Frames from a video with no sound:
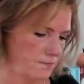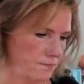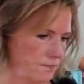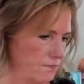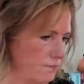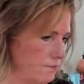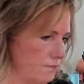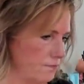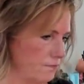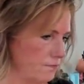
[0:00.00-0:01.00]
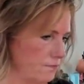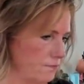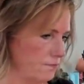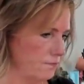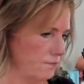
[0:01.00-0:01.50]

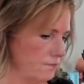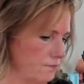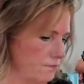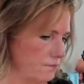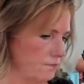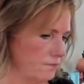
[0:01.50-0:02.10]
No one is speaking in this clip.